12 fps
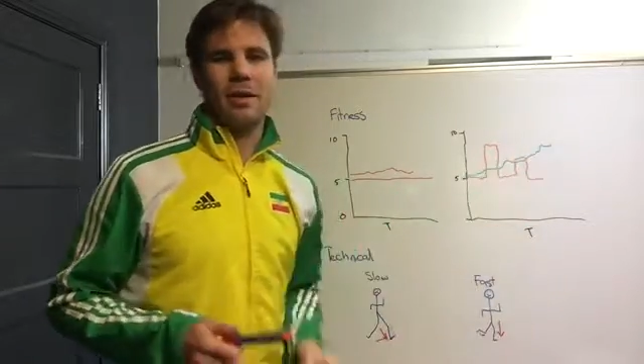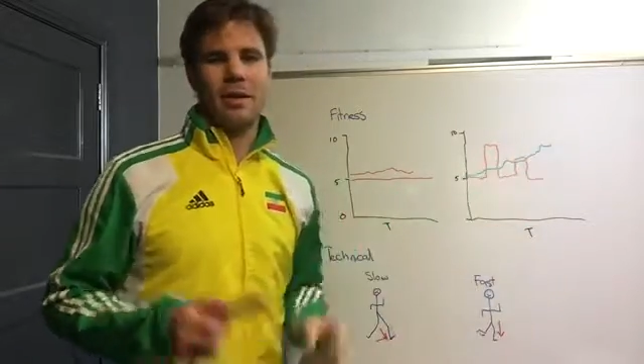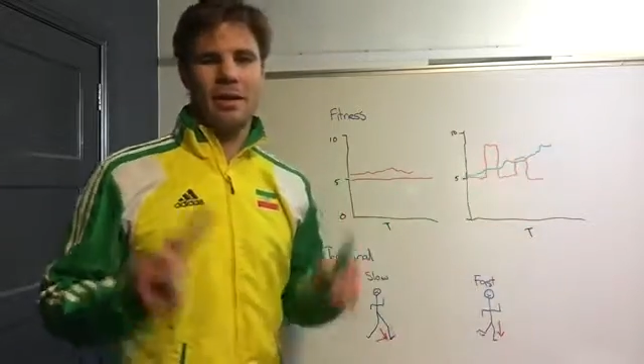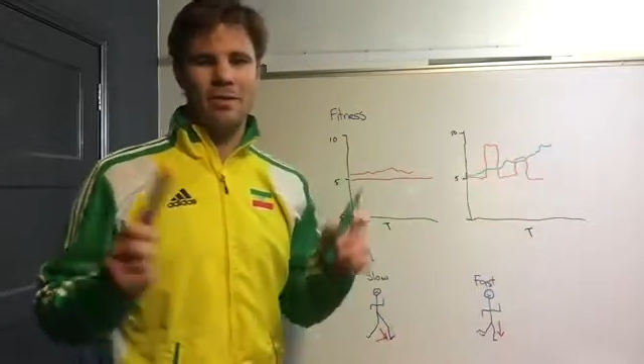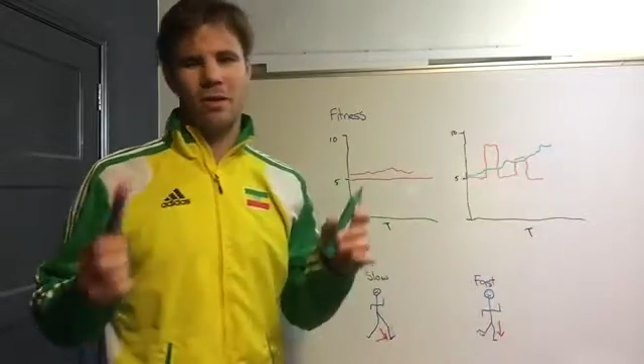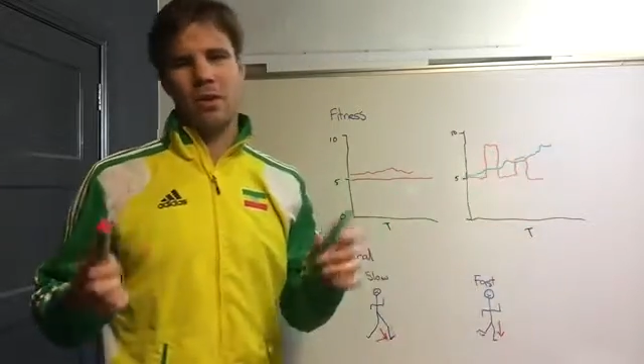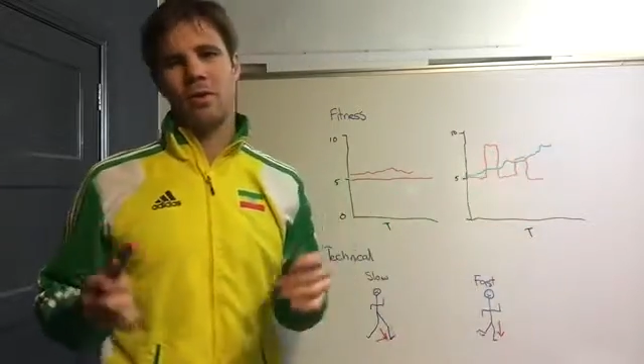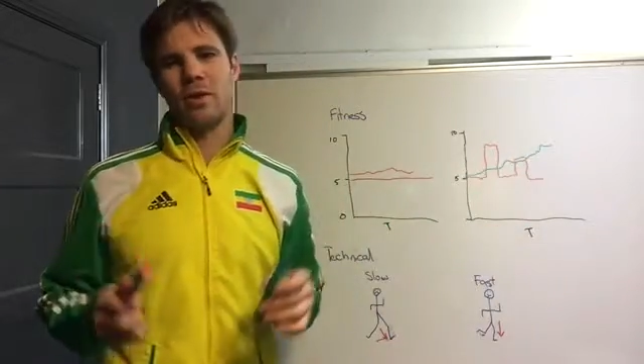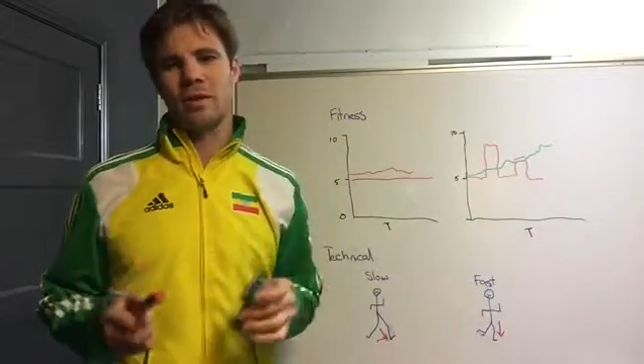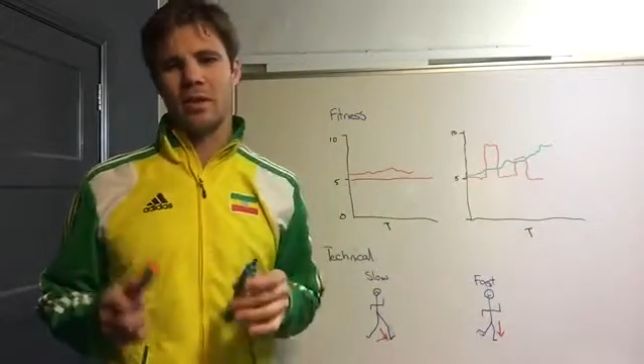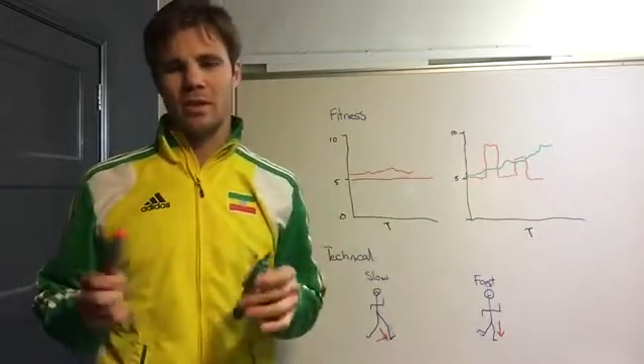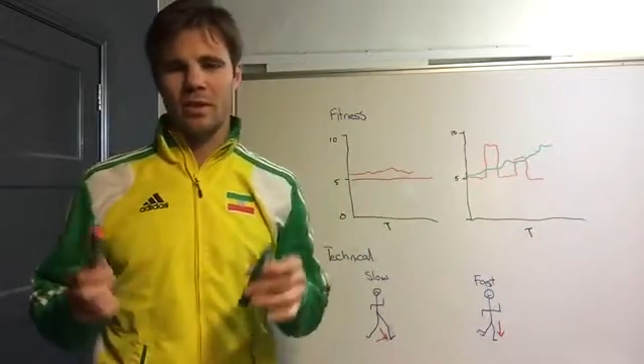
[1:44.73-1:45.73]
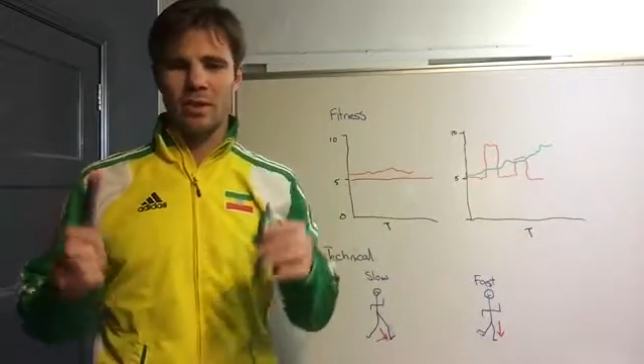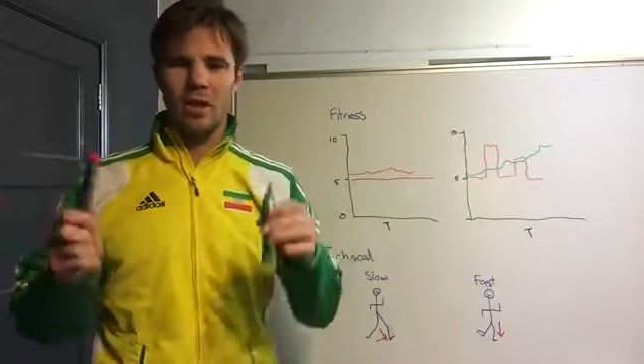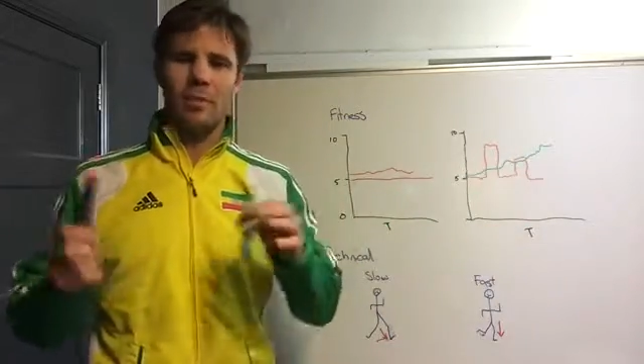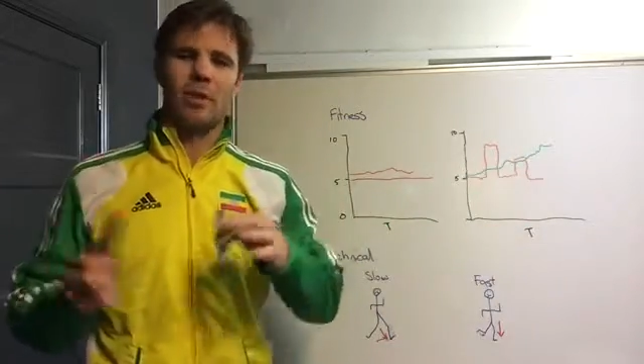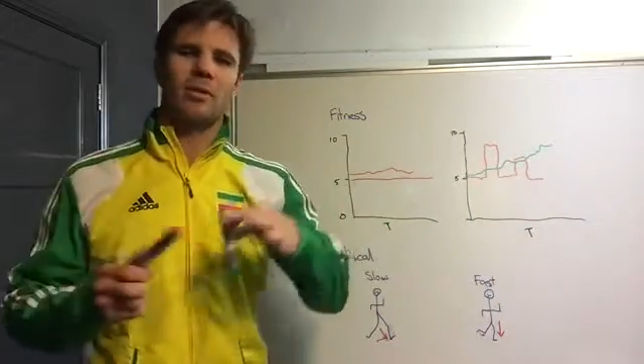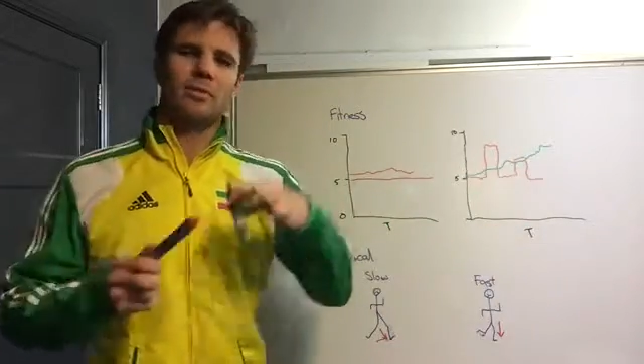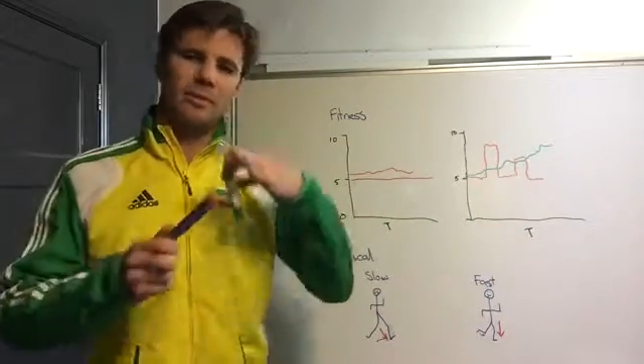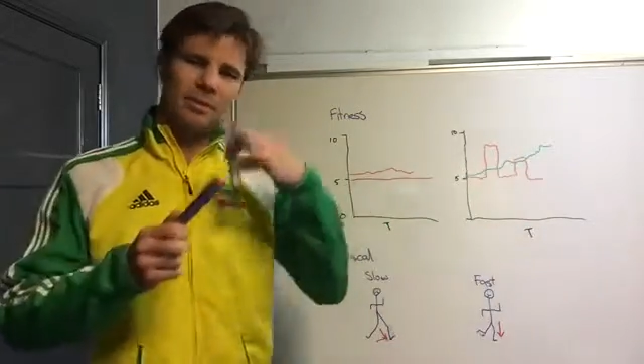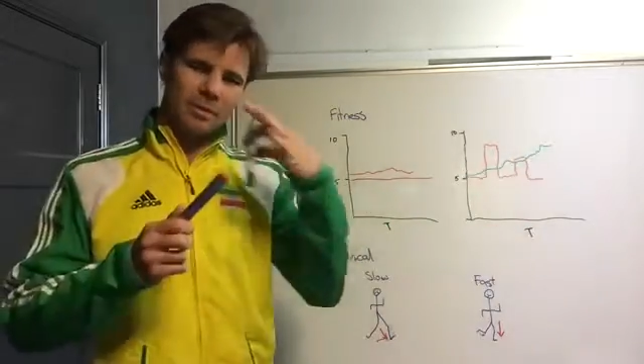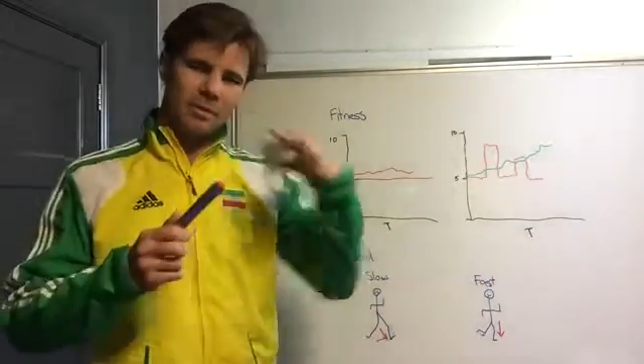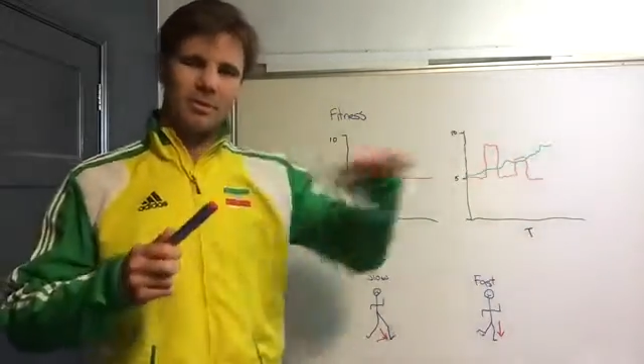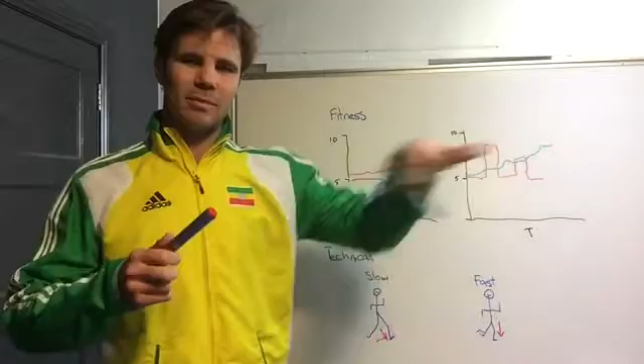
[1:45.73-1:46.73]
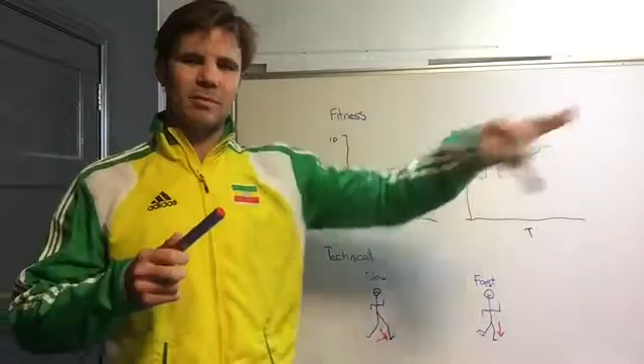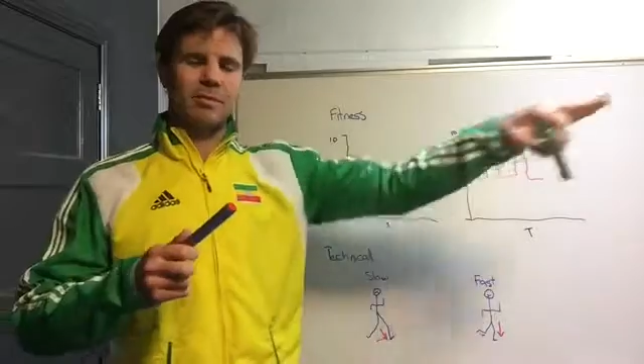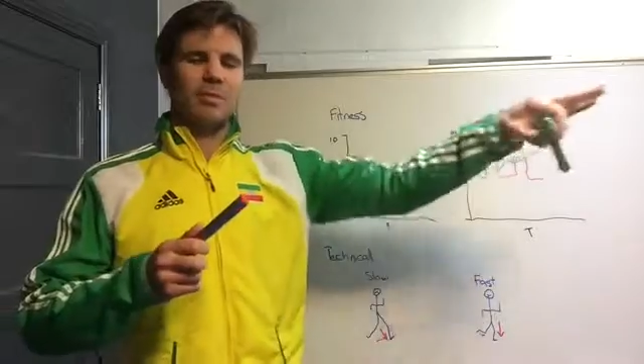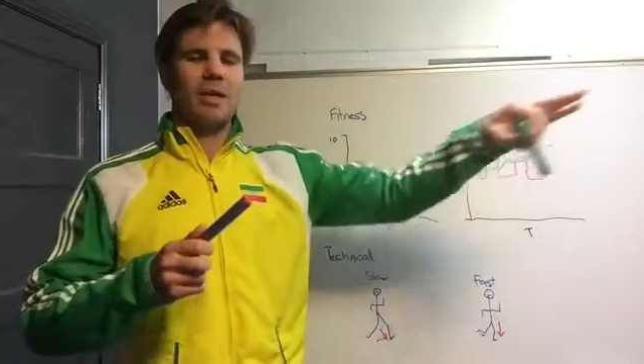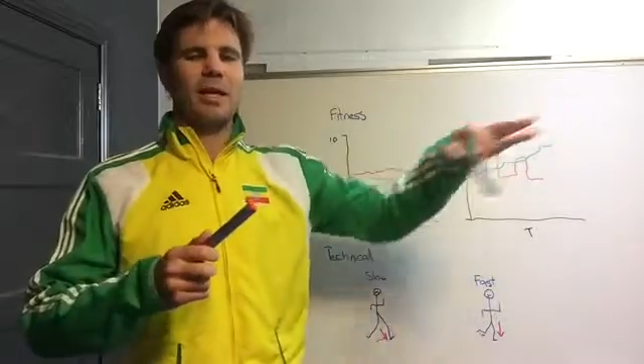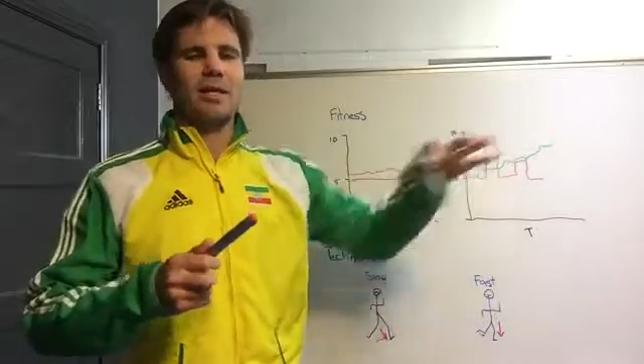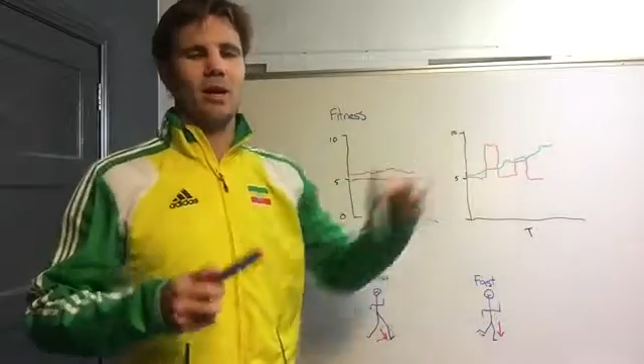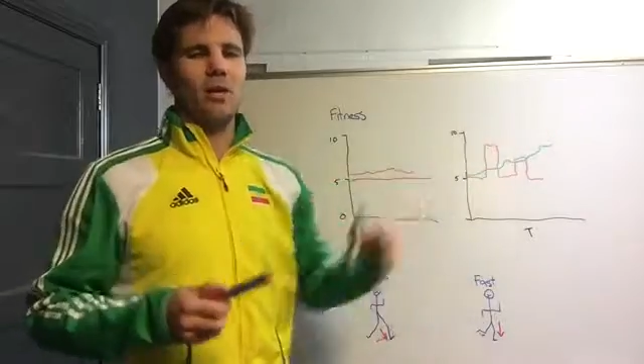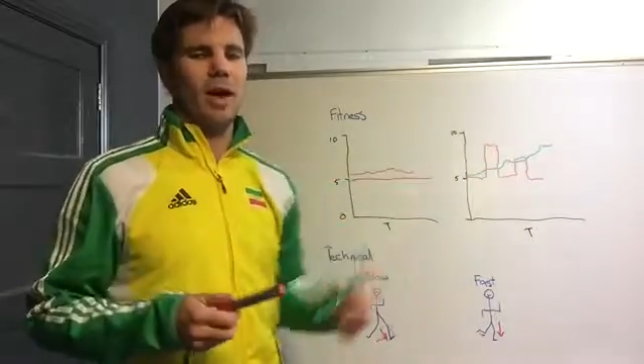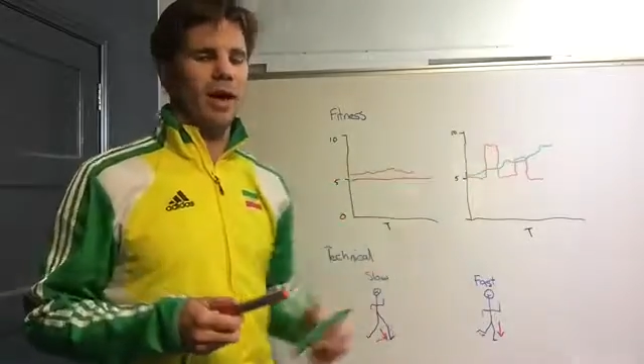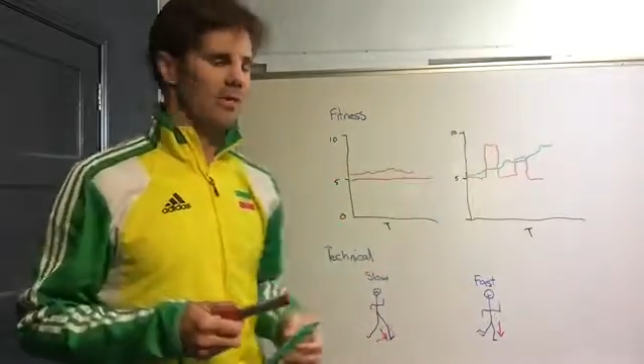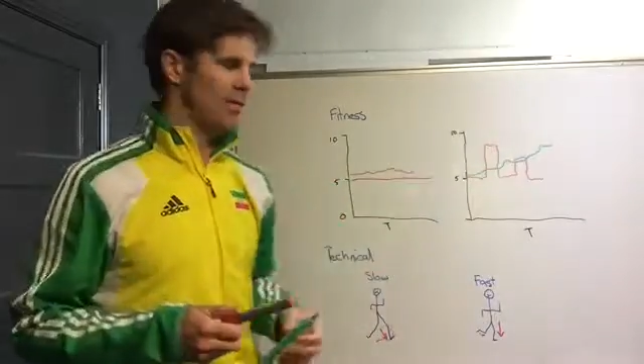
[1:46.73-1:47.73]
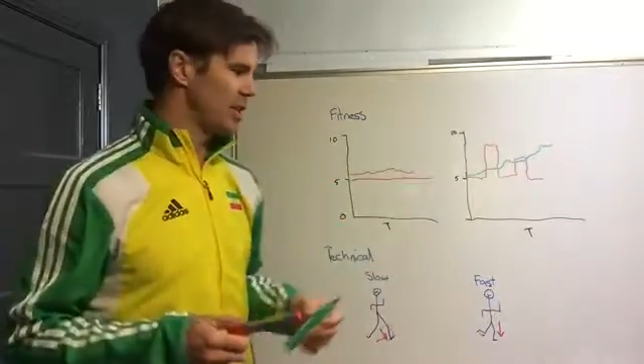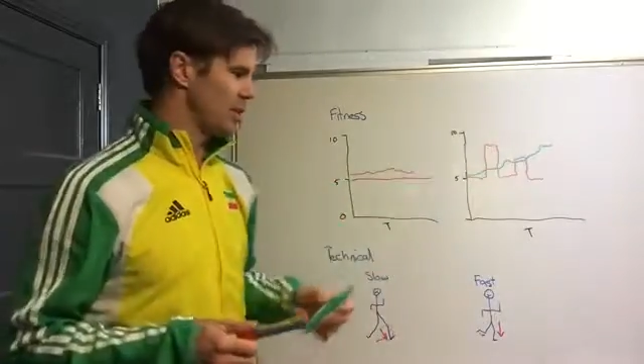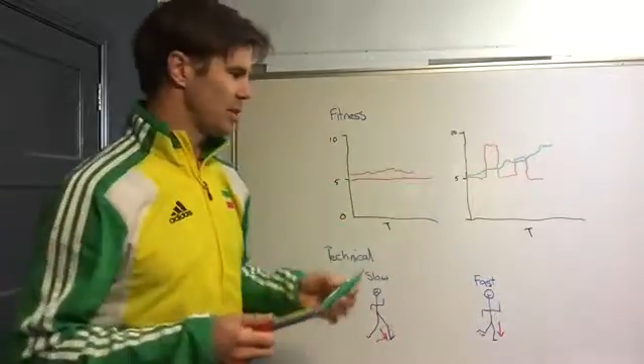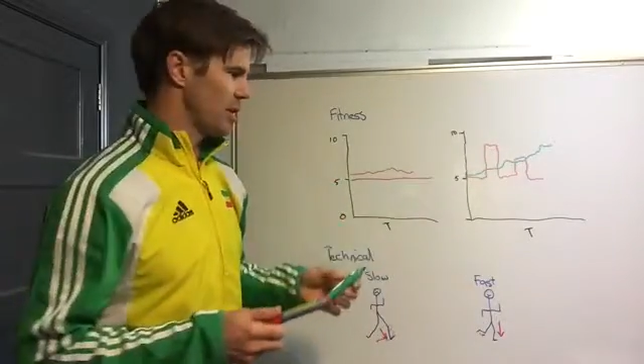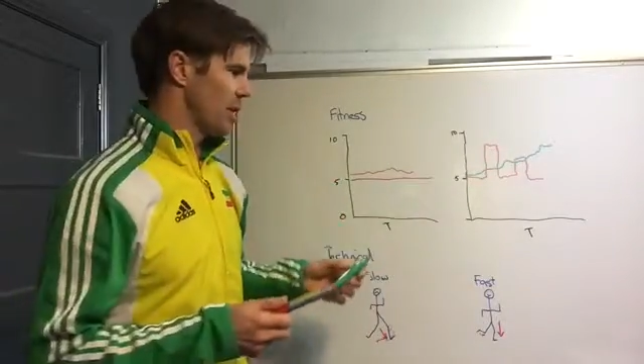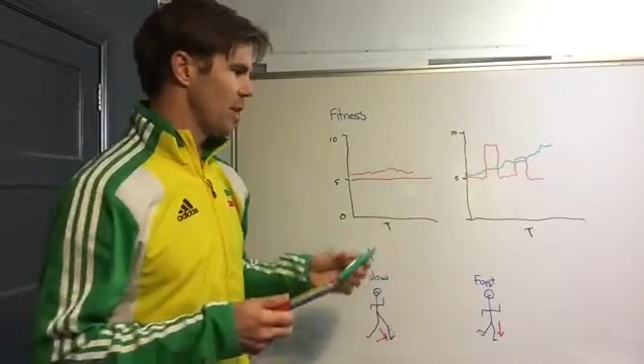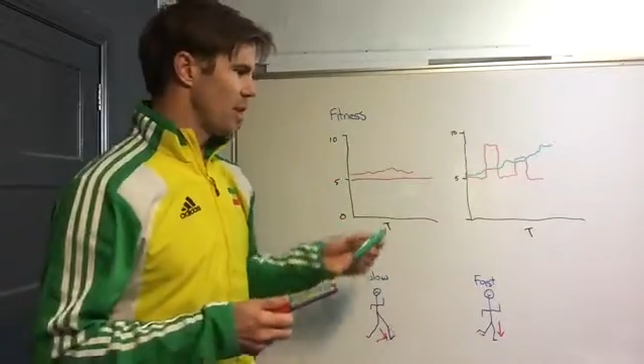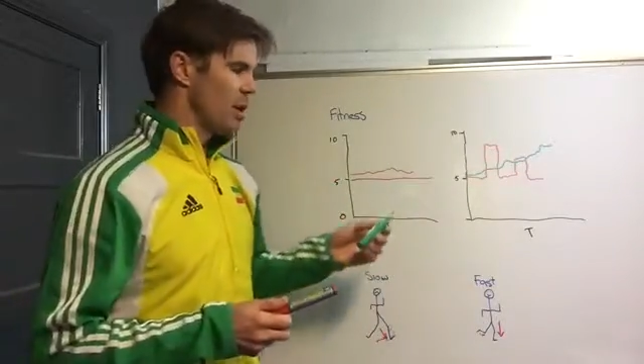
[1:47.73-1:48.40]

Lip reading: You never know where it's going to stop. It'll plateau out eventually.